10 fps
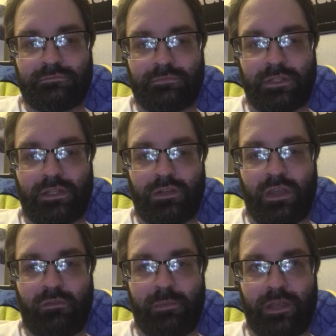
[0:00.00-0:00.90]
I think you
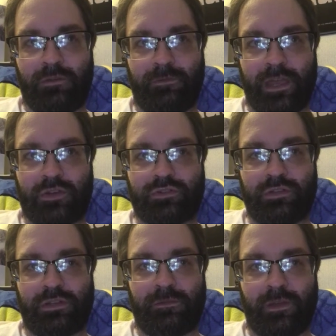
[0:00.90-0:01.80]
have a manufacturing
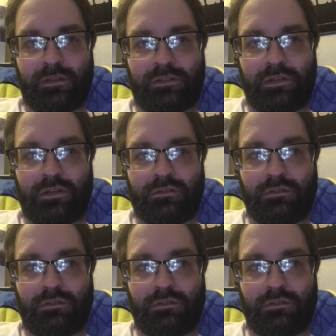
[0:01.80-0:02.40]
defect here.